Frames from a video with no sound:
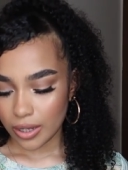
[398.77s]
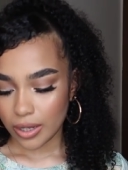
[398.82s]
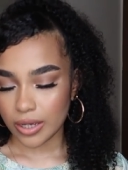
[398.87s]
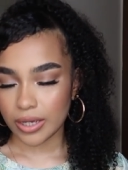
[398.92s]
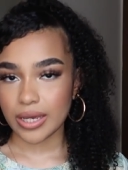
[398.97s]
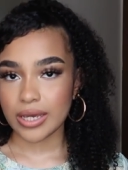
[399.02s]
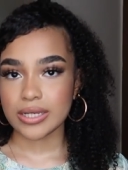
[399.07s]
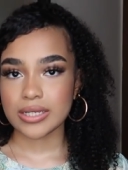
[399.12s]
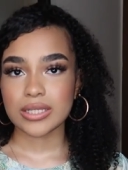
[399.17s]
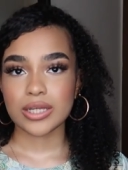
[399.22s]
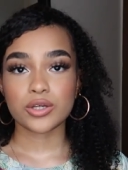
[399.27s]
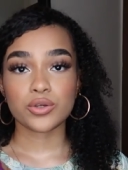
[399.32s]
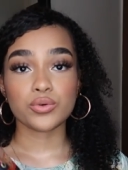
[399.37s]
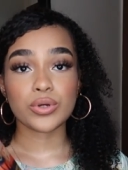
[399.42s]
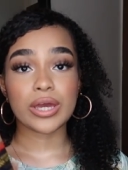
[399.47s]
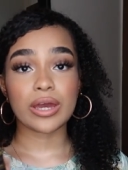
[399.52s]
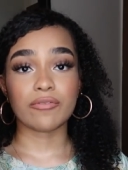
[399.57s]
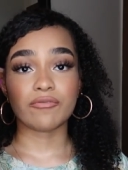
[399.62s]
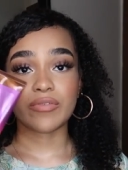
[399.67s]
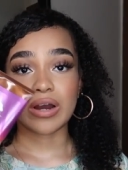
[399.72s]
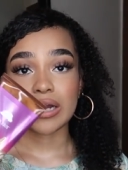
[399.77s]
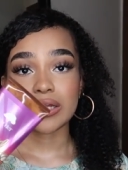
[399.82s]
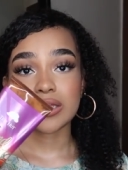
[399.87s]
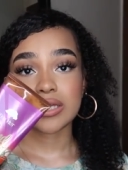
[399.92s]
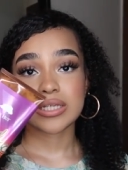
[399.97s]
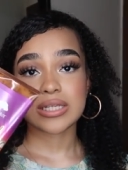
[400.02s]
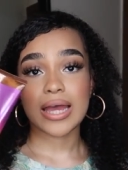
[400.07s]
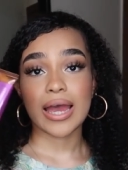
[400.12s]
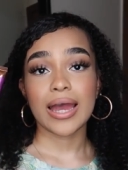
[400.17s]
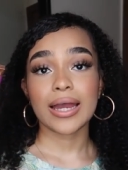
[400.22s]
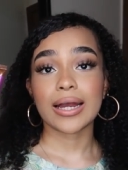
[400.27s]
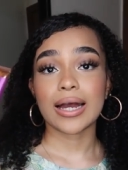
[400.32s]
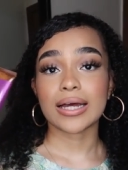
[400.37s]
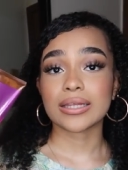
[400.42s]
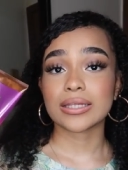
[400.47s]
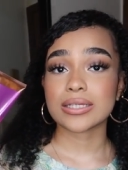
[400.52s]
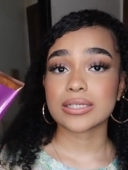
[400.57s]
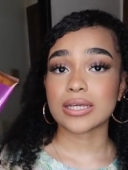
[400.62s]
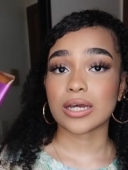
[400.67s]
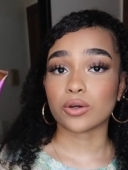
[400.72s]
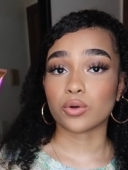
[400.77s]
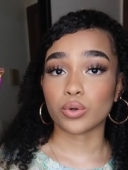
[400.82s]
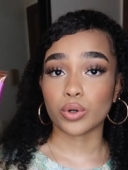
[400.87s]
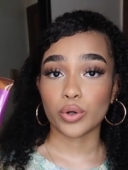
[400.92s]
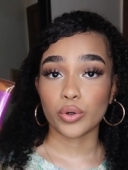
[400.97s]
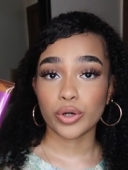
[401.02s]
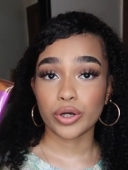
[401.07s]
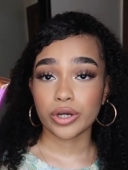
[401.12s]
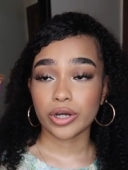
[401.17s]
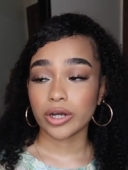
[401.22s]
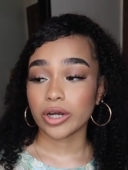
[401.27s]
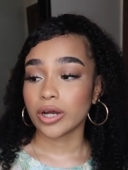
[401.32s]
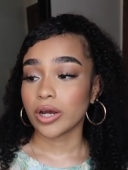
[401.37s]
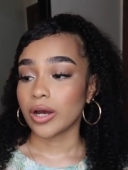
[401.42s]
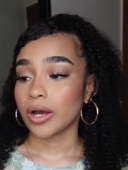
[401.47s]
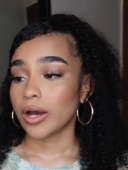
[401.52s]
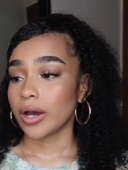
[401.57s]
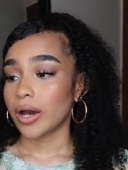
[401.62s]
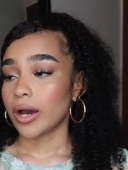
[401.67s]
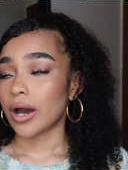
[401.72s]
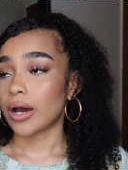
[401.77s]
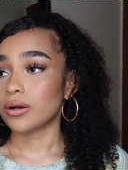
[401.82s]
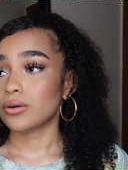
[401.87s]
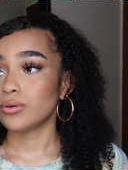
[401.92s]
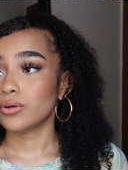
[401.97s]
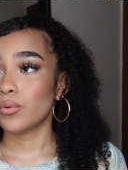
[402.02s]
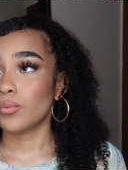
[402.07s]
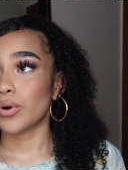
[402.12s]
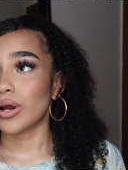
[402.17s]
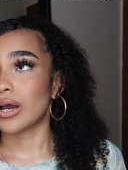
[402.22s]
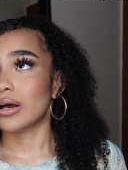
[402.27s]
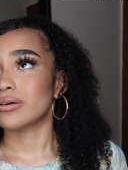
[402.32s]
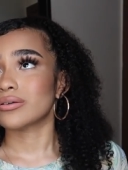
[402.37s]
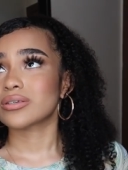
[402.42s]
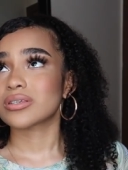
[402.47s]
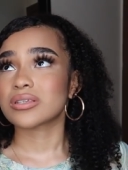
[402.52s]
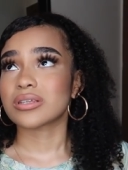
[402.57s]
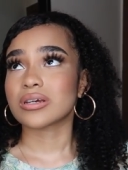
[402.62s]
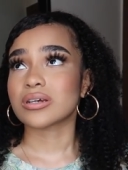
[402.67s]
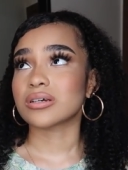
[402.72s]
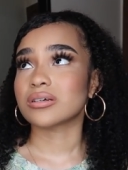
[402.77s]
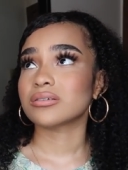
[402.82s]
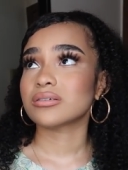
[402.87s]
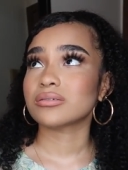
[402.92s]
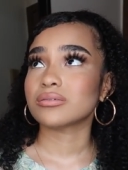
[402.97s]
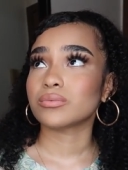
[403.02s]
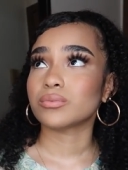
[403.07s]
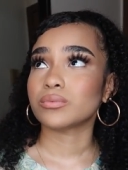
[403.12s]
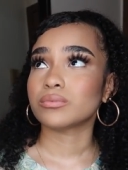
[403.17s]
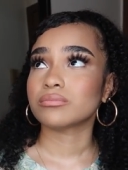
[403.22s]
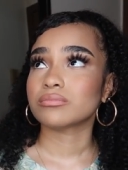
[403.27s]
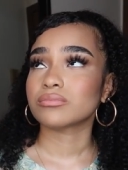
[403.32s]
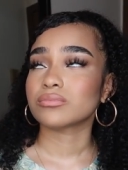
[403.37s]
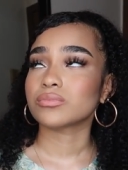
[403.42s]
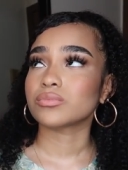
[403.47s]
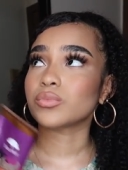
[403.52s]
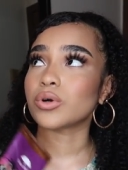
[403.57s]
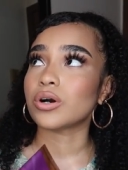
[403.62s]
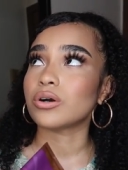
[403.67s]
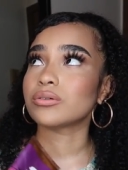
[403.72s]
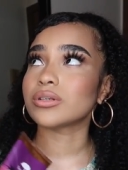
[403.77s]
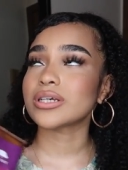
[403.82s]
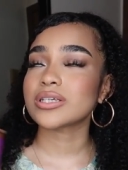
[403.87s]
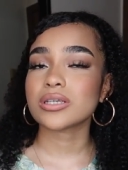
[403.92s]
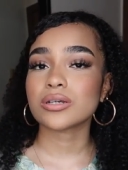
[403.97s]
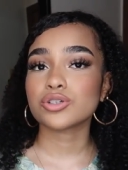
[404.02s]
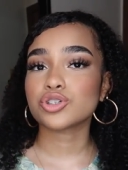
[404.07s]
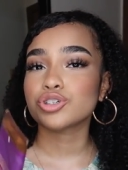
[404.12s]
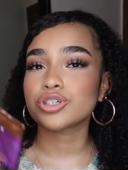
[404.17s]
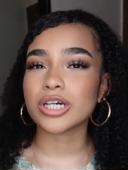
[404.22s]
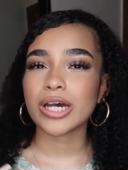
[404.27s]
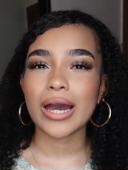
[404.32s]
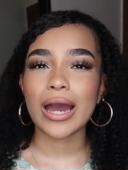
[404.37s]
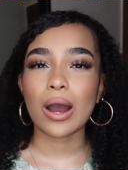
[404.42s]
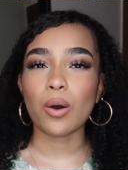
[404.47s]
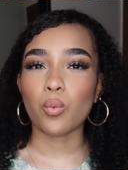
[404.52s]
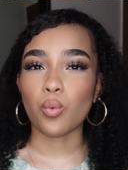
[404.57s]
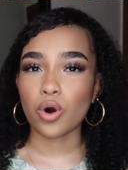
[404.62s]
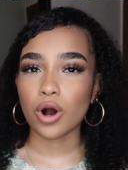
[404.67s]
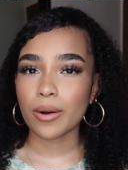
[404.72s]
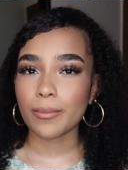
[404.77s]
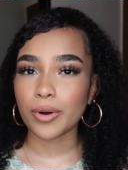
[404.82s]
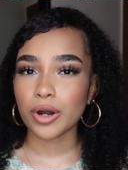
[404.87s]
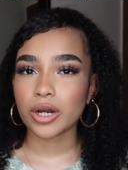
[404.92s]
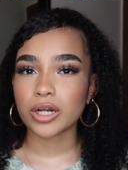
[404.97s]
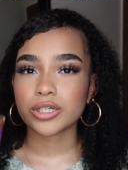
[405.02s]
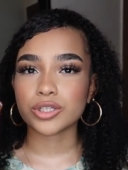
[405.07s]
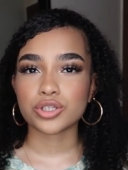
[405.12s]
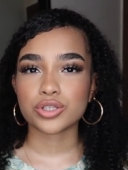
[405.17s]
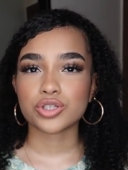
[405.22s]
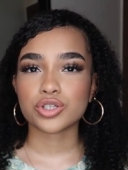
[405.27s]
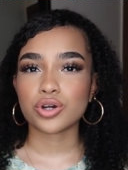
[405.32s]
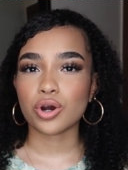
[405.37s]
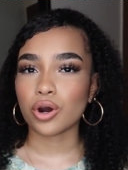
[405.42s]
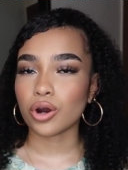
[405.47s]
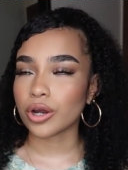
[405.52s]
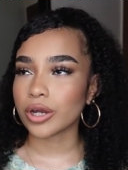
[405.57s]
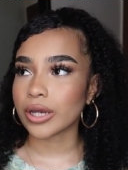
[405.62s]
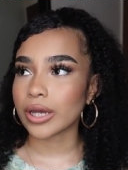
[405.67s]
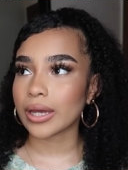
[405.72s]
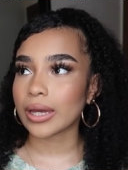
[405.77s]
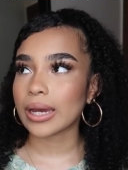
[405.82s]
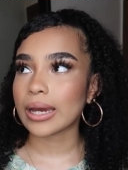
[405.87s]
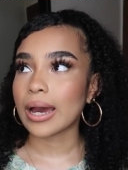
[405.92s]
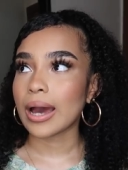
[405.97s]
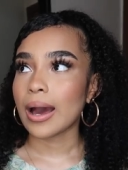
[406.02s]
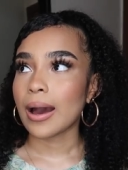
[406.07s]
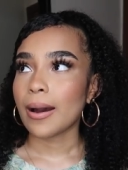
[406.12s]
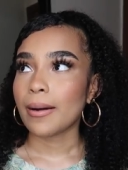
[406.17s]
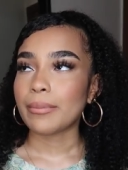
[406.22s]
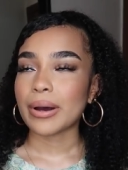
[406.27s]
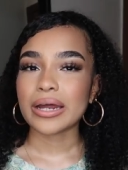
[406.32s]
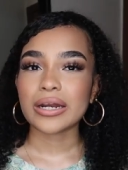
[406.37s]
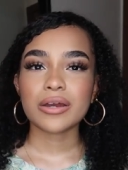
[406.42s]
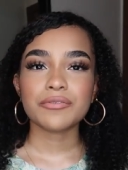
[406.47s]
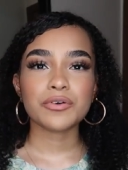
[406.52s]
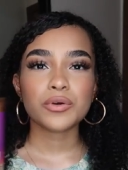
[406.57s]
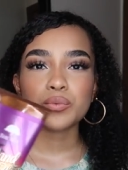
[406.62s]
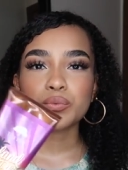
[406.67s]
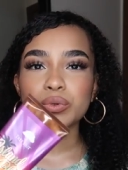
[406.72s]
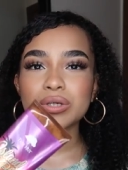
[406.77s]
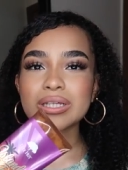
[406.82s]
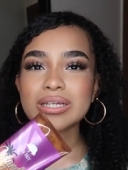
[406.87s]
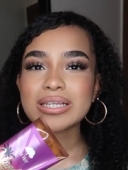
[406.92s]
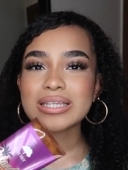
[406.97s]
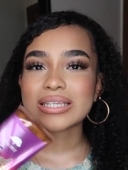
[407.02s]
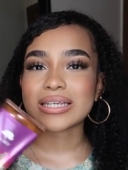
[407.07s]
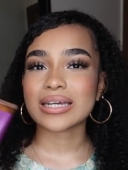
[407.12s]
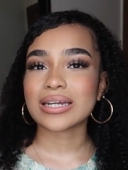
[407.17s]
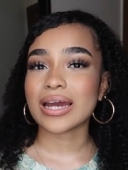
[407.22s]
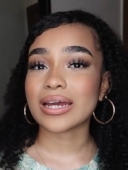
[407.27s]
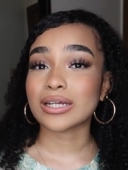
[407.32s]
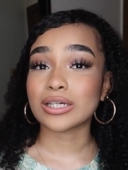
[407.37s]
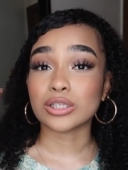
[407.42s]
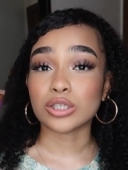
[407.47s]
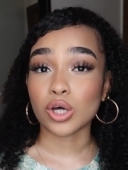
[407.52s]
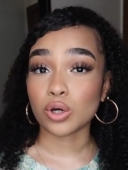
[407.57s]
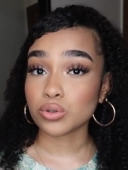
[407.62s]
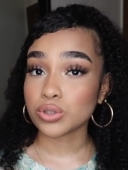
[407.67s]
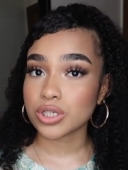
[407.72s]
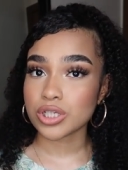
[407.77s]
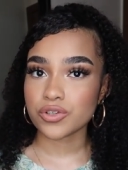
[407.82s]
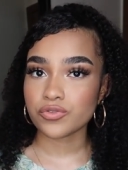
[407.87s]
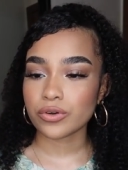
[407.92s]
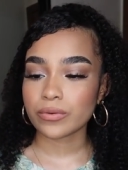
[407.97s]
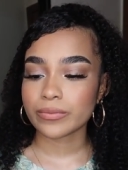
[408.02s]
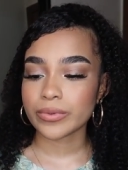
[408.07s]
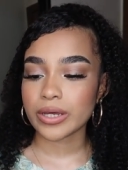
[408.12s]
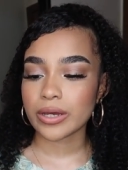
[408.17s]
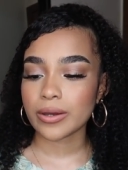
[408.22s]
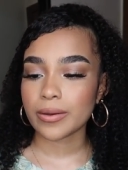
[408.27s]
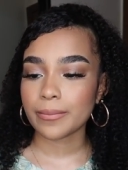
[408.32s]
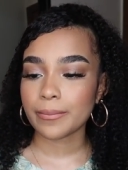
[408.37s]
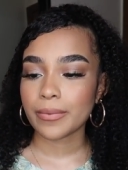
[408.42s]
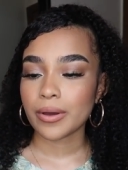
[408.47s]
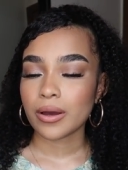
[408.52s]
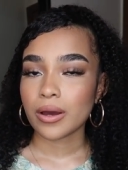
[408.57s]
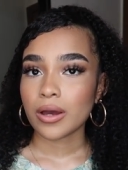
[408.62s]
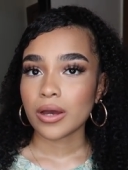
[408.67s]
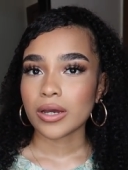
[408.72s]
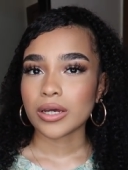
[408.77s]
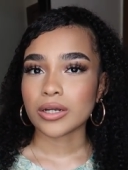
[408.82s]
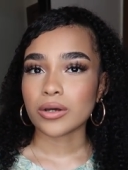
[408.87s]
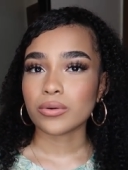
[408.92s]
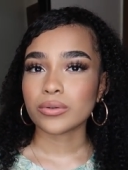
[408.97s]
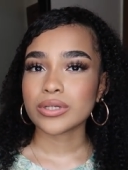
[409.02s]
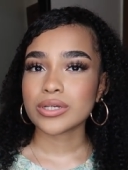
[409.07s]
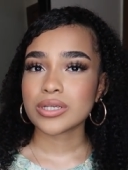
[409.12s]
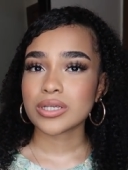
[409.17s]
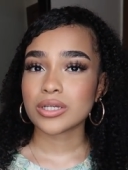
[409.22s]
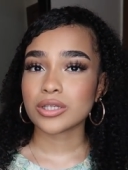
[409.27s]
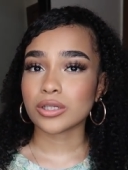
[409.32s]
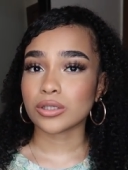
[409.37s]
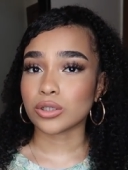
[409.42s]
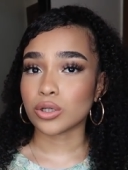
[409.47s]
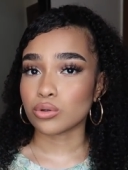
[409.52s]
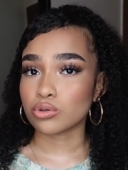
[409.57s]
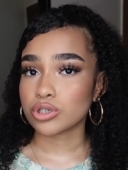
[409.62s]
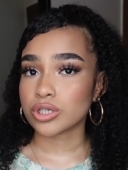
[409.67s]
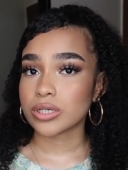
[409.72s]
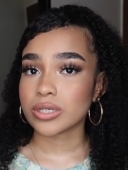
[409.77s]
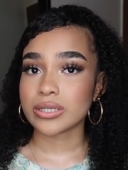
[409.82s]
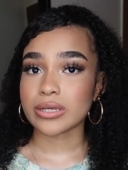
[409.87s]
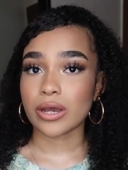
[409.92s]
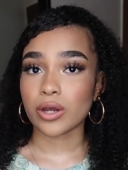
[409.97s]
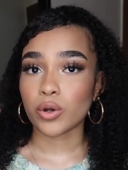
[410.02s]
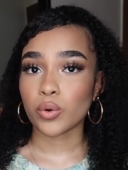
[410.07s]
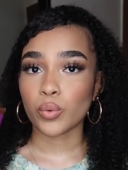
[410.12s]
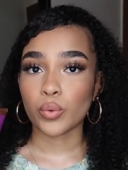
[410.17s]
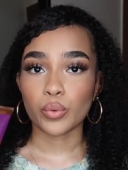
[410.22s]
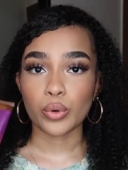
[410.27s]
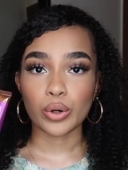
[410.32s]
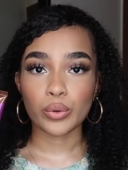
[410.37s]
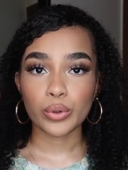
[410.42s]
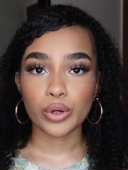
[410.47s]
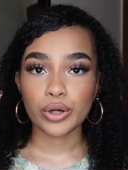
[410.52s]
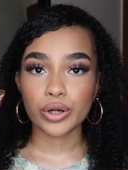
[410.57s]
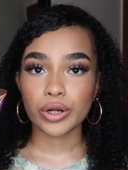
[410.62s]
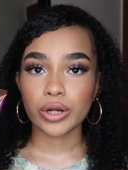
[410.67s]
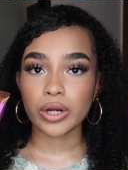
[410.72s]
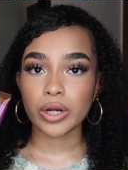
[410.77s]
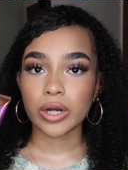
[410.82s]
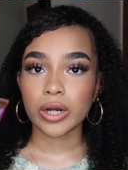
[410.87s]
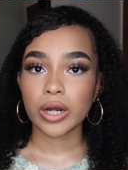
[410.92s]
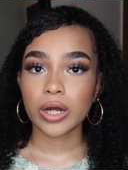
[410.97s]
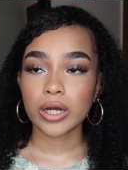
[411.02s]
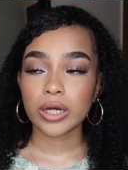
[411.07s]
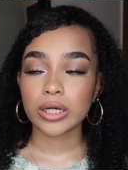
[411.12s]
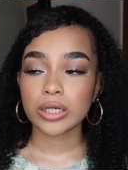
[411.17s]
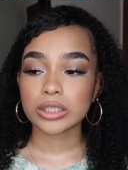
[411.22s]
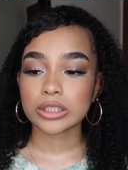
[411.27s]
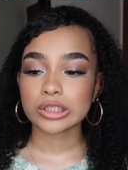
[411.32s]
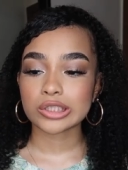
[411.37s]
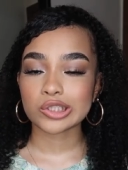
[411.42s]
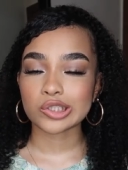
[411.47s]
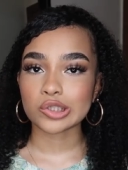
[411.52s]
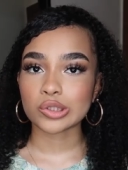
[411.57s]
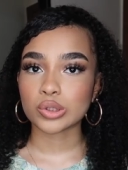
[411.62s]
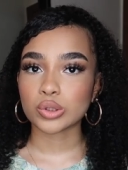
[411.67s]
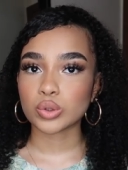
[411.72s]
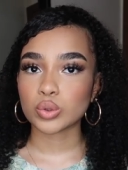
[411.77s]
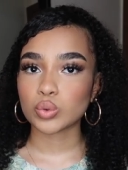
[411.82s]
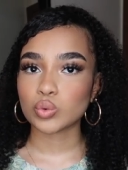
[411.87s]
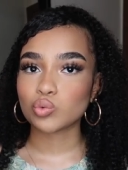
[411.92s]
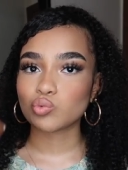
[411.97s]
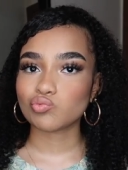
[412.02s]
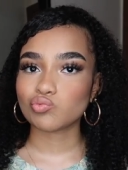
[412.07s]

in case like you can't find this i got this at kroger i don't know where else they well they sell tree Hut at walmart and target but i never really seen any lotions from them and i only seen the lotions at kroger so